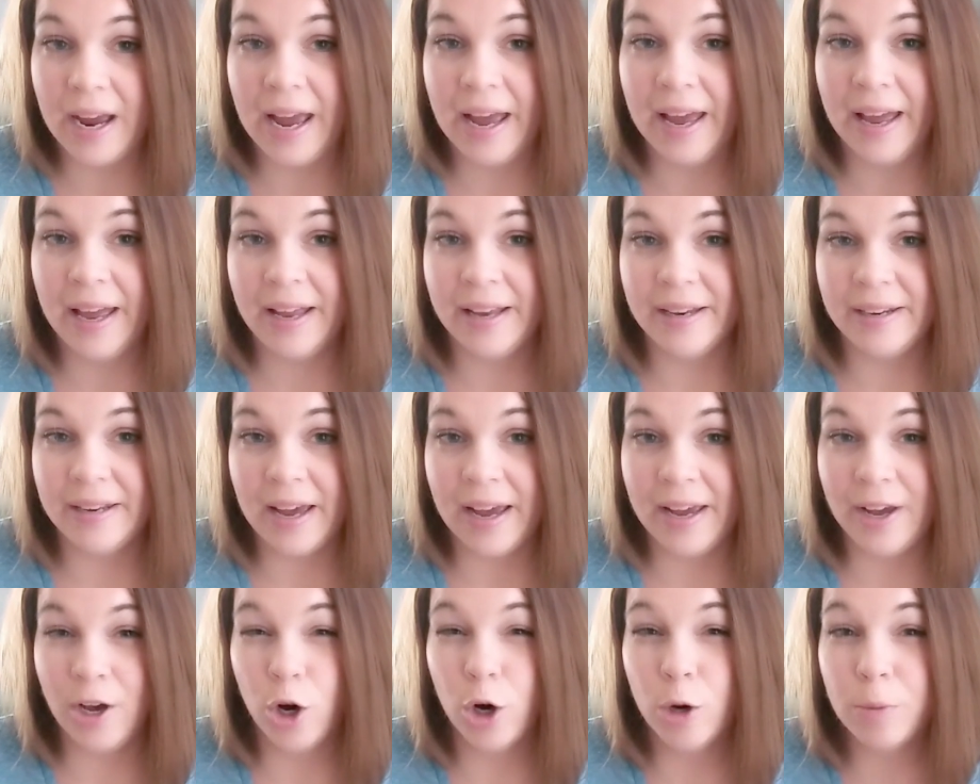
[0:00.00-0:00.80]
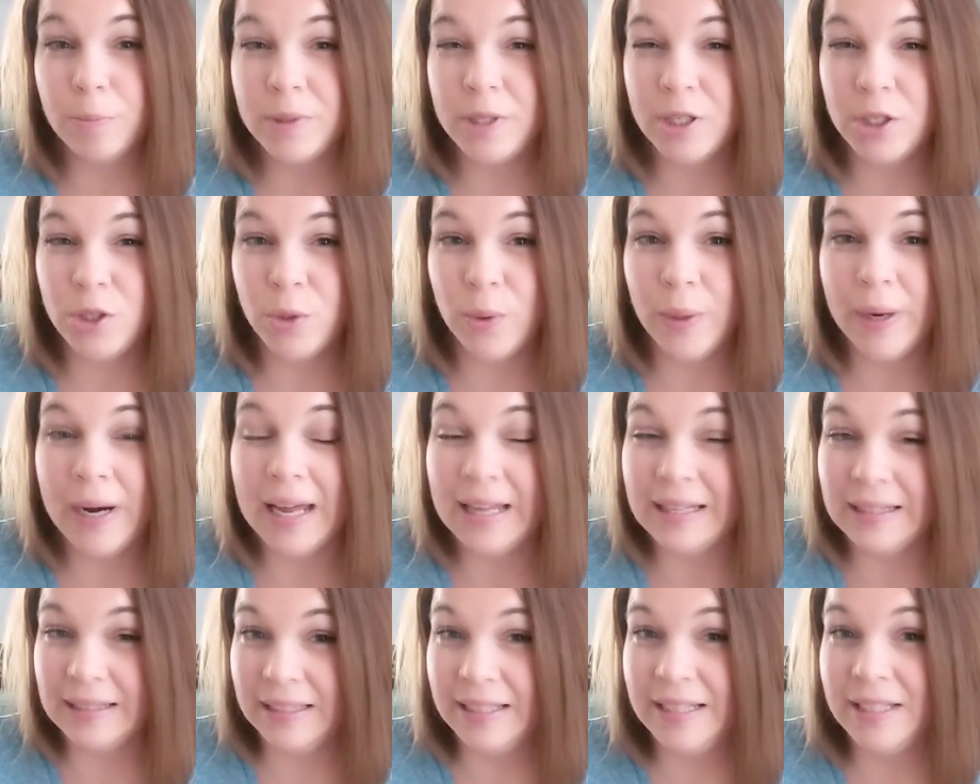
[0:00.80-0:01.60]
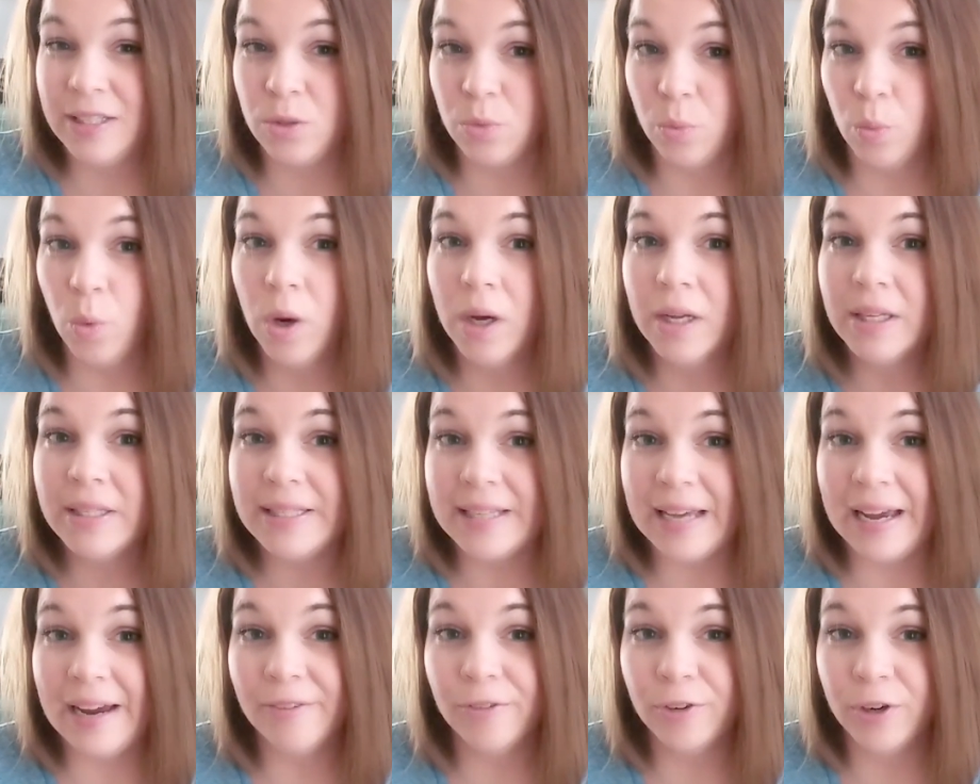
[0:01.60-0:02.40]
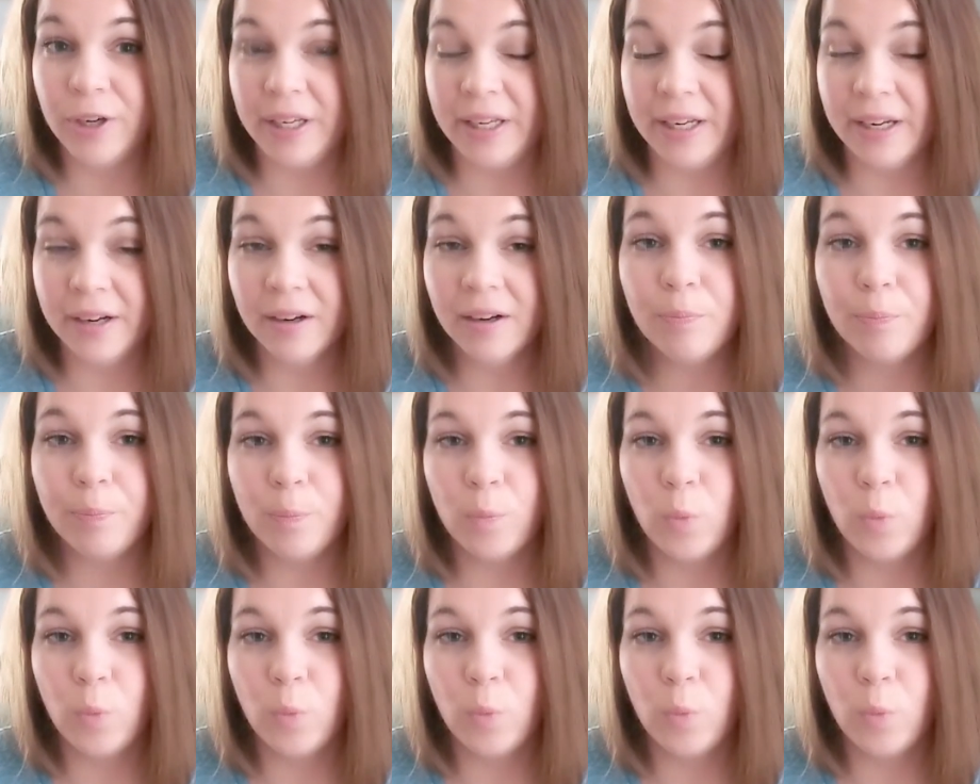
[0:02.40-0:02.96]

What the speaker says: and I hope to do it at least once every year,